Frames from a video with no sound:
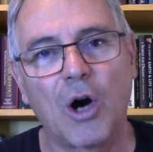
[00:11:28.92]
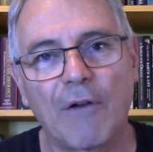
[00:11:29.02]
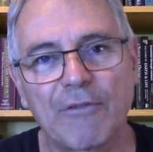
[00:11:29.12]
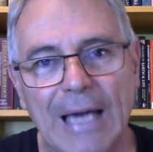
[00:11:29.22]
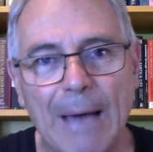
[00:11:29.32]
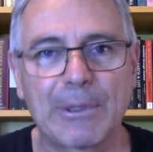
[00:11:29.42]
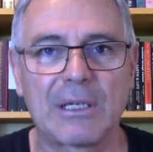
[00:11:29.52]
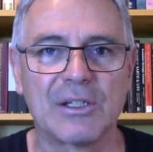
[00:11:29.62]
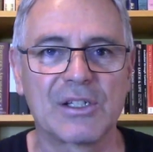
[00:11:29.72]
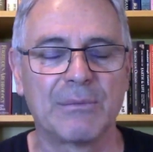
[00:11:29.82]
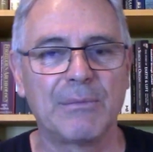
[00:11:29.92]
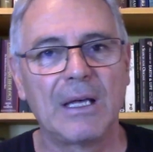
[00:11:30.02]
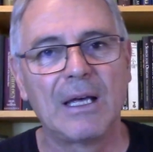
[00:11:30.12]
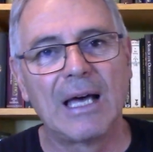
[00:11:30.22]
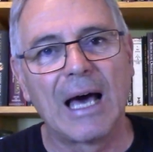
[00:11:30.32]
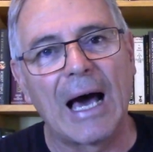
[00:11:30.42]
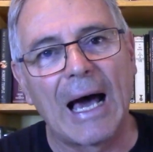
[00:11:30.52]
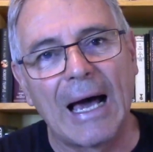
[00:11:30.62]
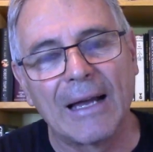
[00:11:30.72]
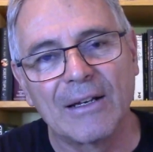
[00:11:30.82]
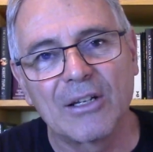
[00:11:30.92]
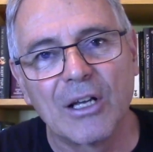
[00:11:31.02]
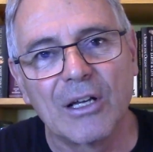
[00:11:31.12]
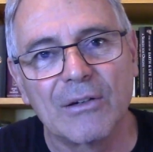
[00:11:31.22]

of capitalism and